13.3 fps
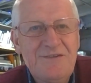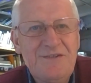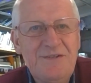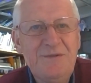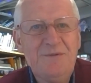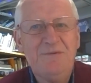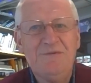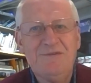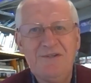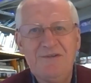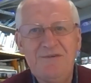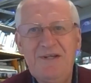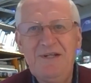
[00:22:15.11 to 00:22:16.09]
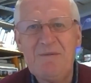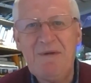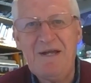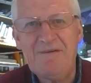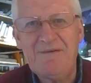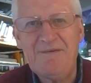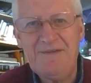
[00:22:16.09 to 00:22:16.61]
to to think
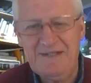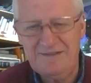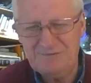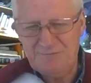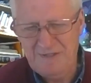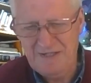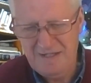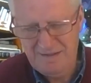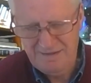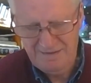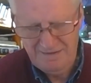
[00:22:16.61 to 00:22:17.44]
about the things where